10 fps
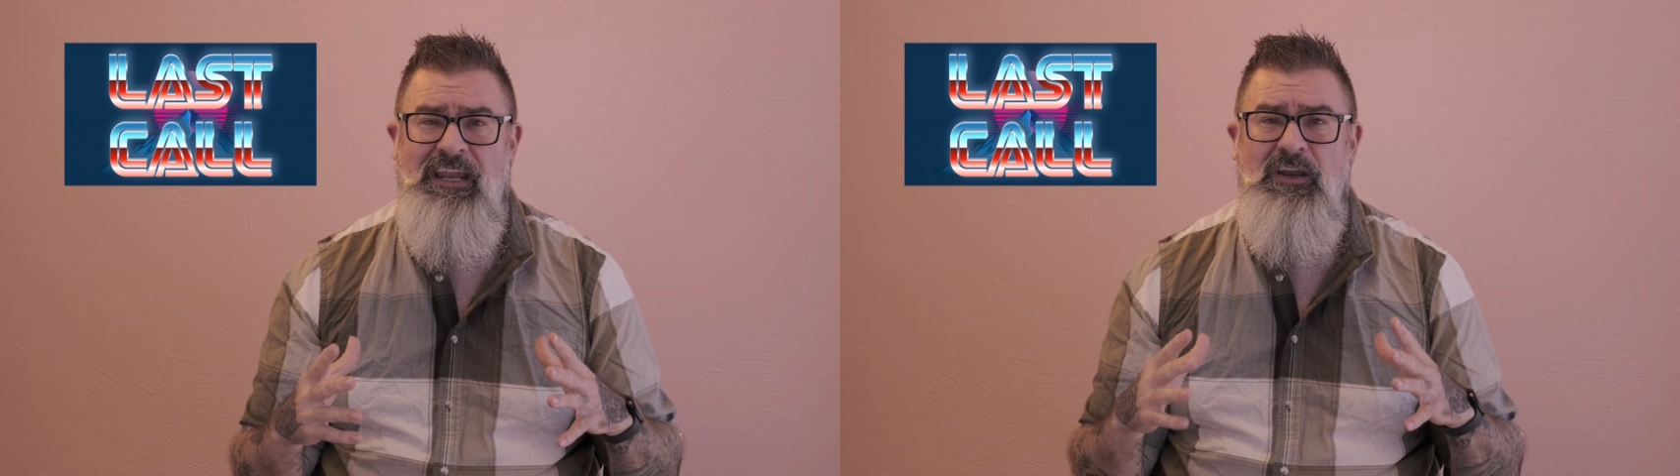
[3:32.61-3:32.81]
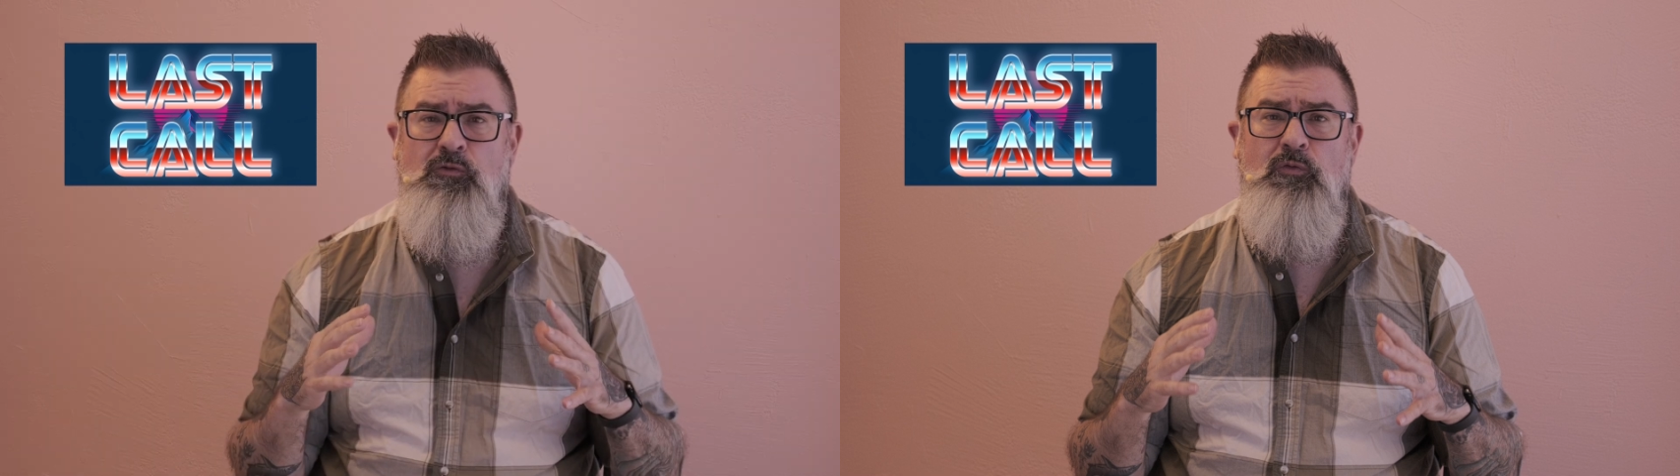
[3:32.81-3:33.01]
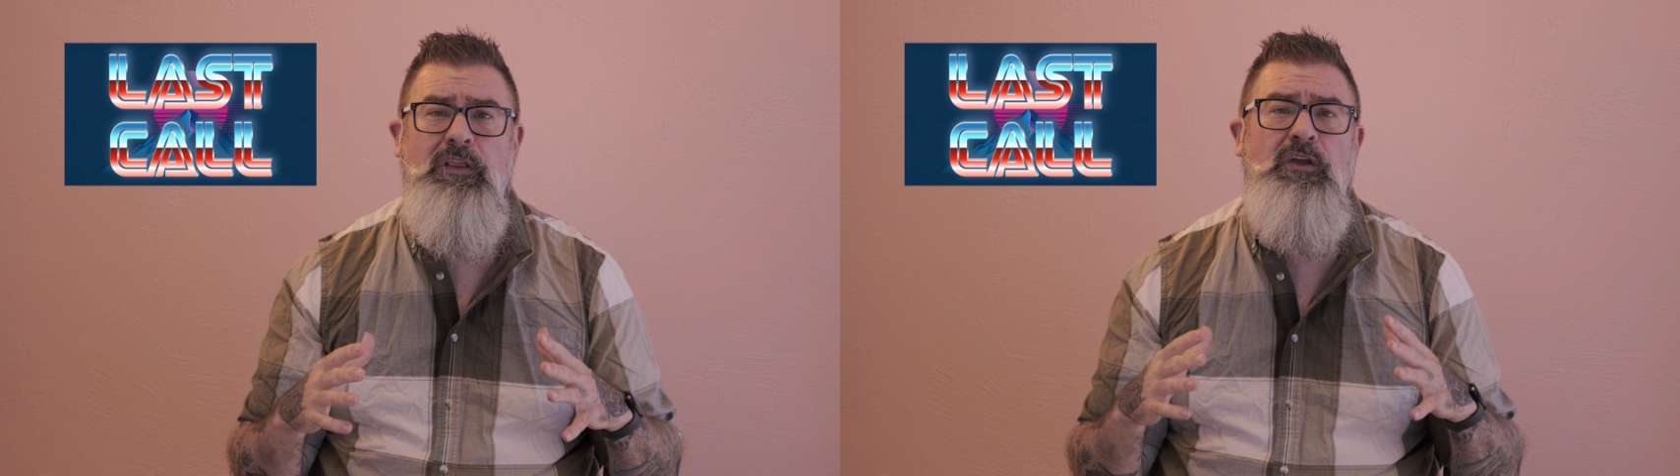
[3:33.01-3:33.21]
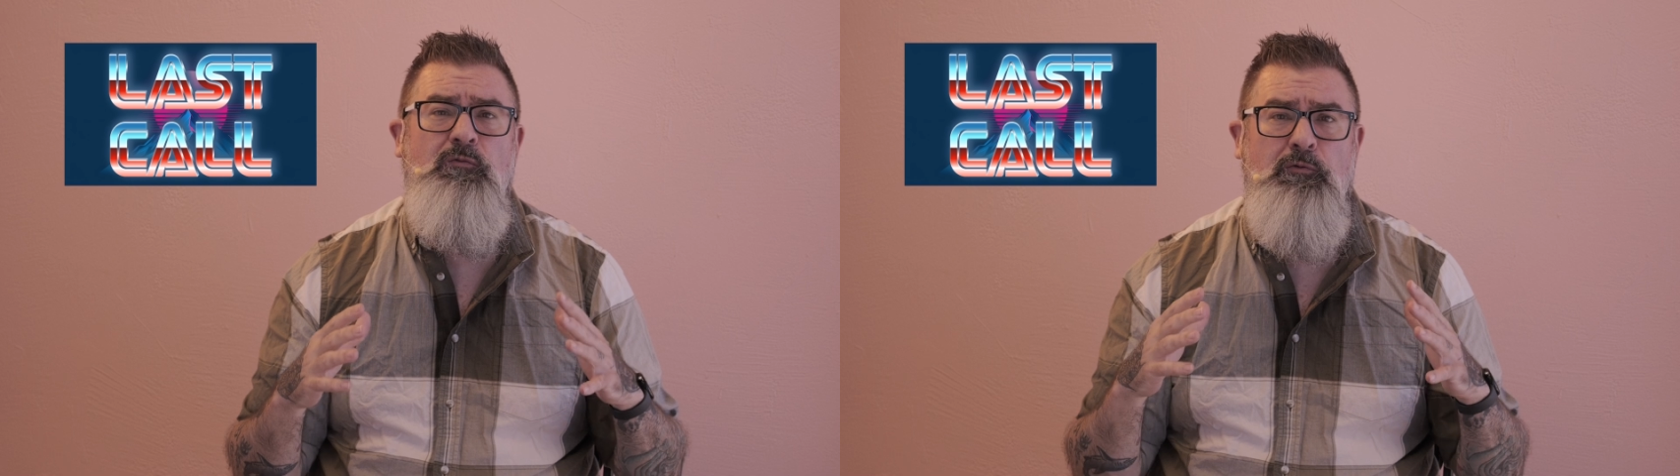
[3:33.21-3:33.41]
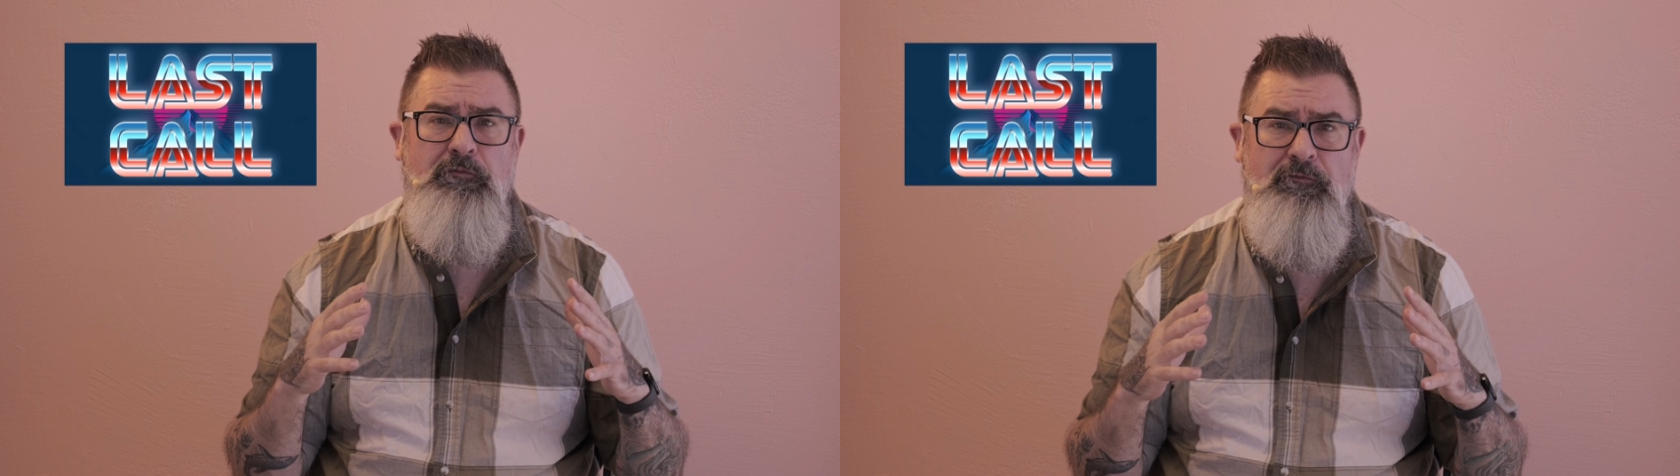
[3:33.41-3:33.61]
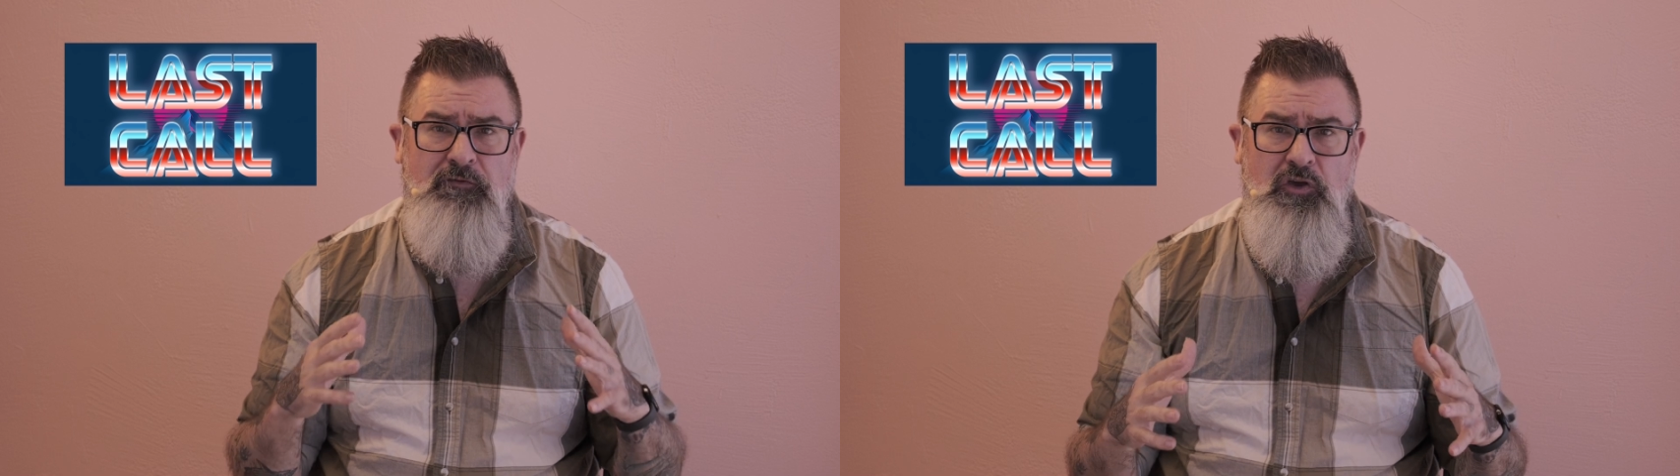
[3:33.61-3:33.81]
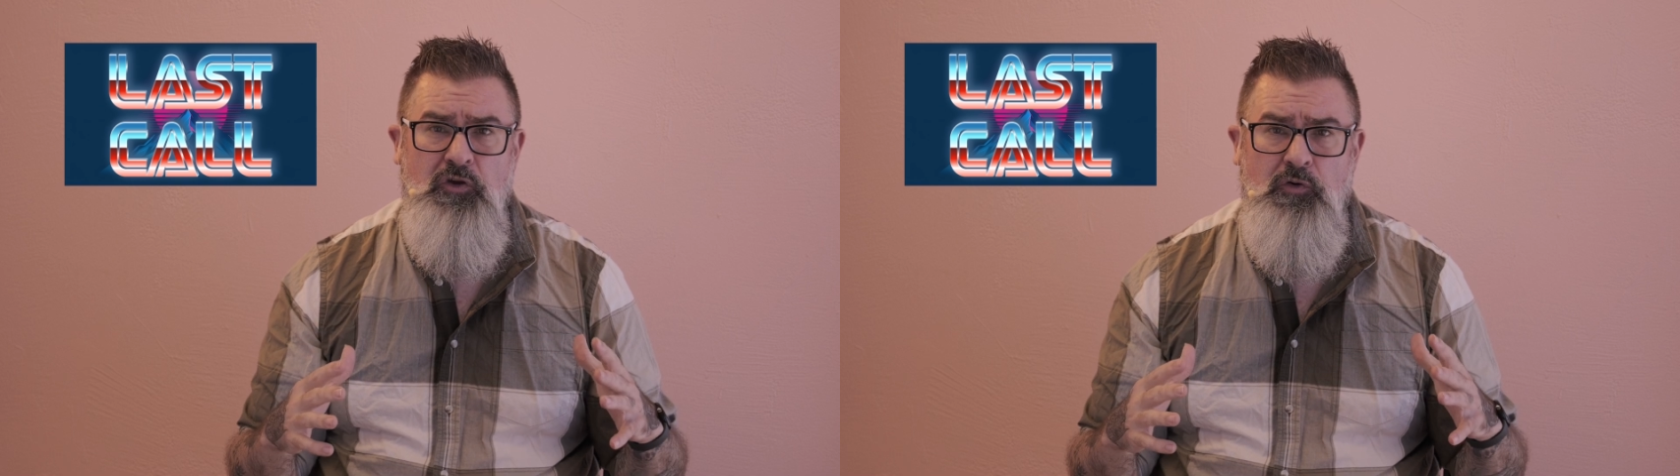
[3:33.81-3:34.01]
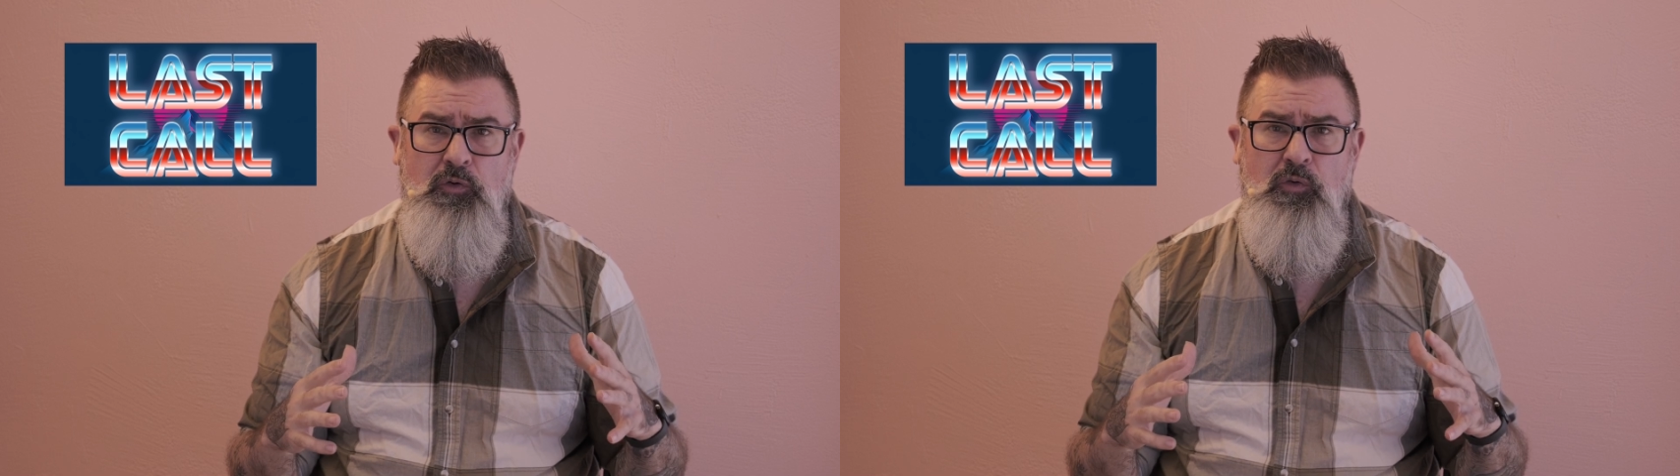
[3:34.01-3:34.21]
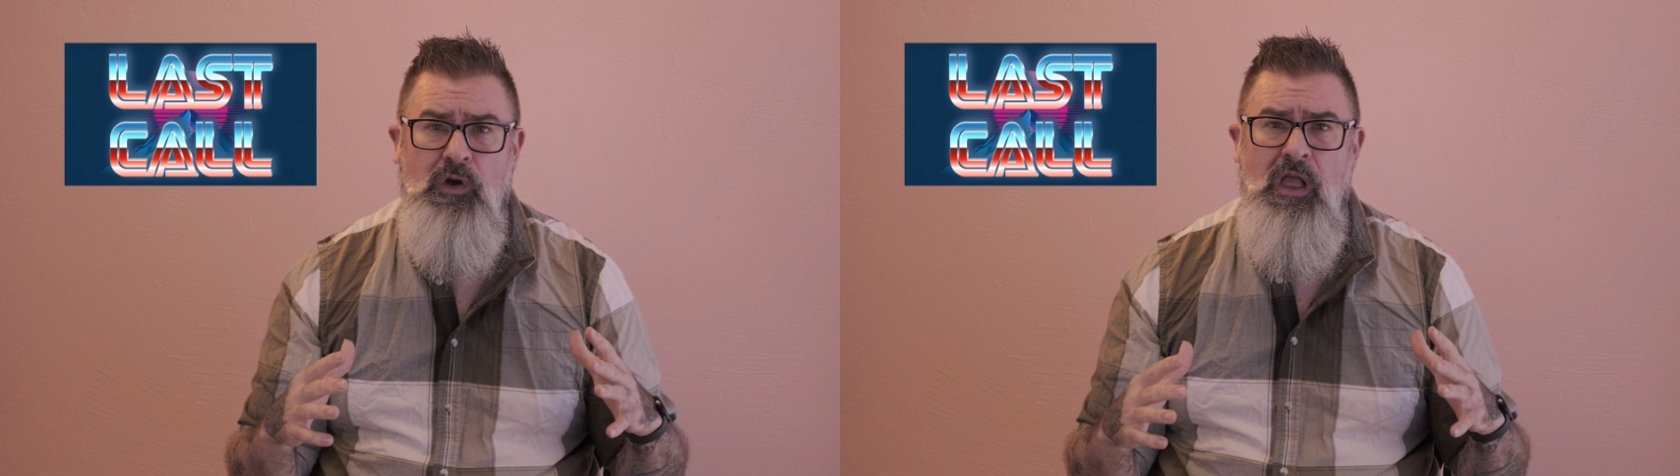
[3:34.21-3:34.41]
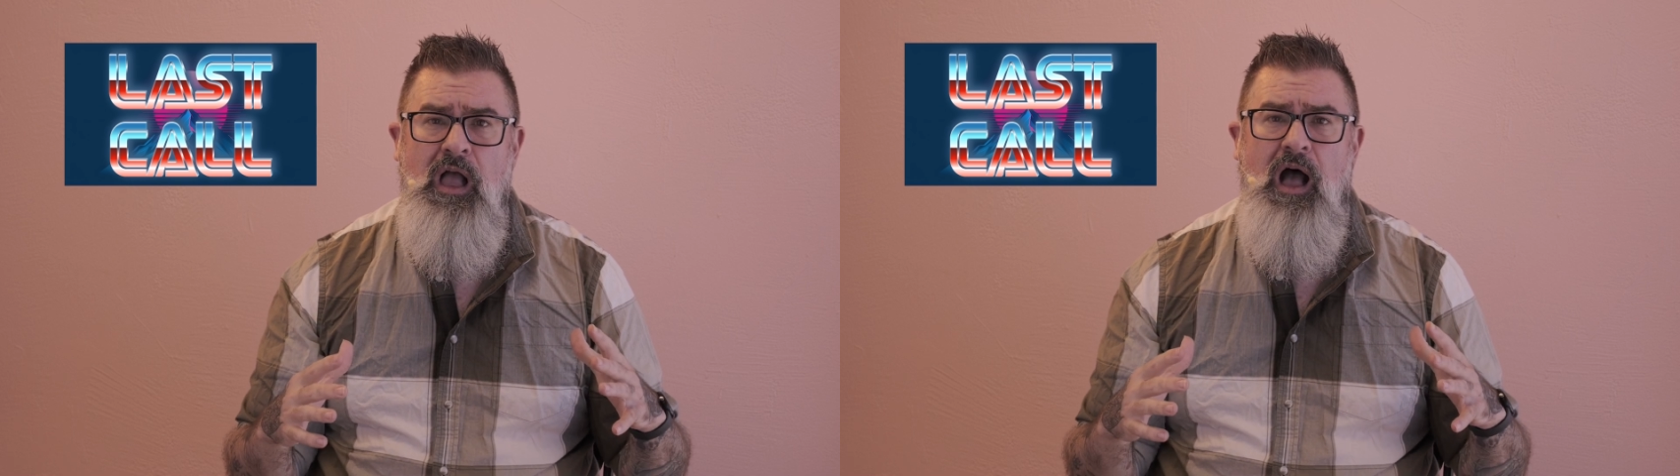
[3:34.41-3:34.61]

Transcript: today to really review